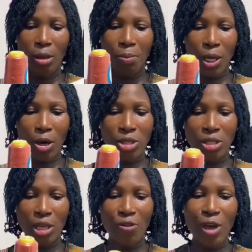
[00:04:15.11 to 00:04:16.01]
because
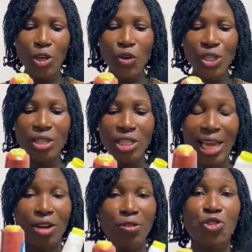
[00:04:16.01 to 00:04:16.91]
if you are using this
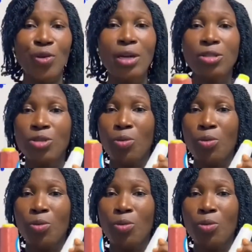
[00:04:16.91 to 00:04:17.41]
kind of thread to